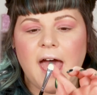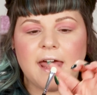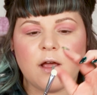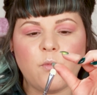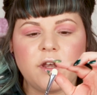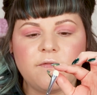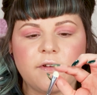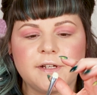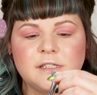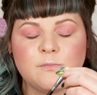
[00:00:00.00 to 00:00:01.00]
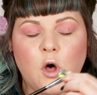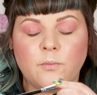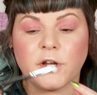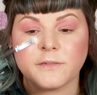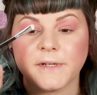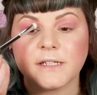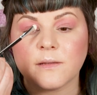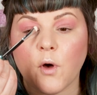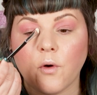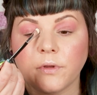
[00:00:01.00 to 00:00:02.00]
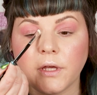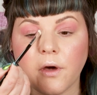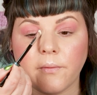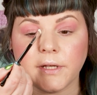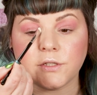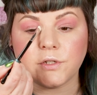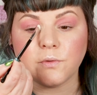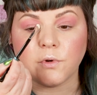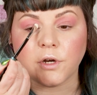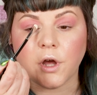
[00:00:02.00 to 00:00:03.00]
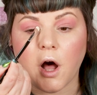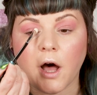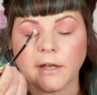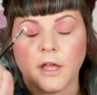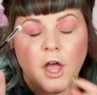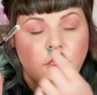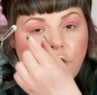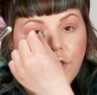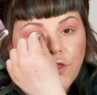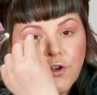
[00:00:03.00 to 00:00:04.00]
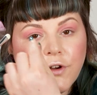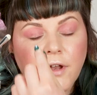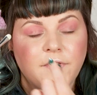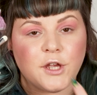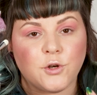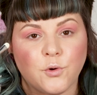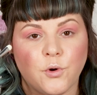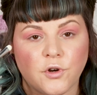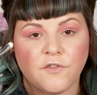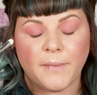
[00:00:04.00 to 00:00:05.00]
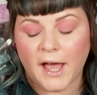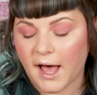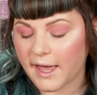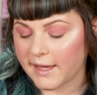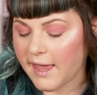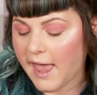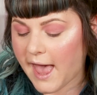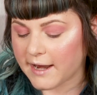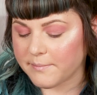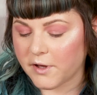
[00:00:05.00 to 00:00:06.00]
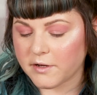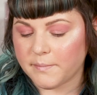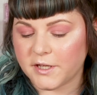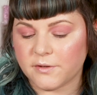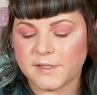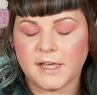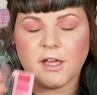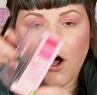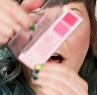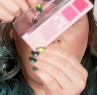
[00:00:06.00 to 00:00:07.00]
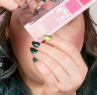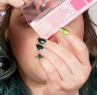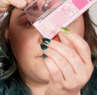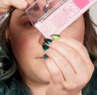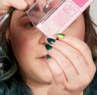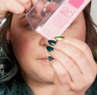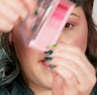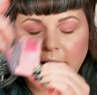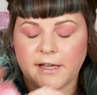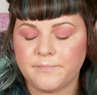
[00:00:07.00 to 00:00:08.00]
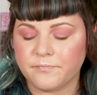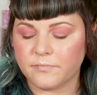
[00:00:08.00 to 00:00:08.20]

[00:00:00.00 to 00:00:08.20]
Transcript: And I want a very small brush because I'm only going to work on the third of the inner corner of my eye, and I'm gonna be using Awe from this palette.